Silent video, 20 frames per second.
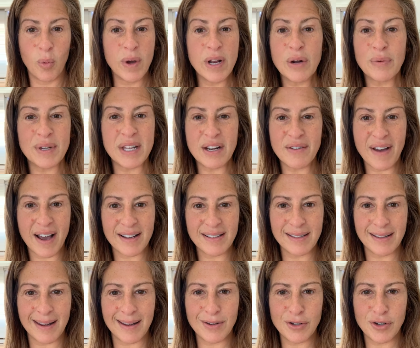We don't need a
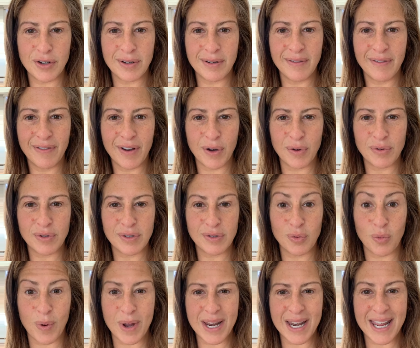vaccination,
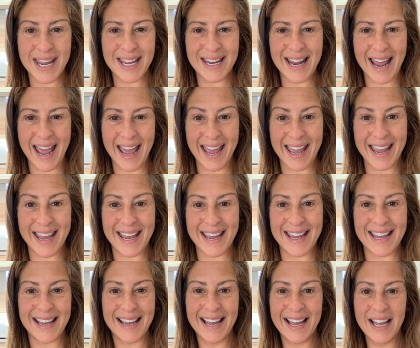folks. We need
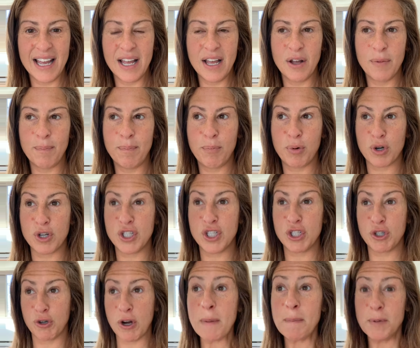a
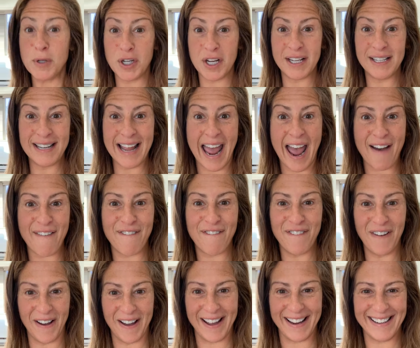prescription to
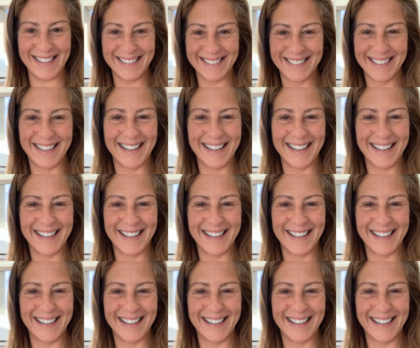have fun.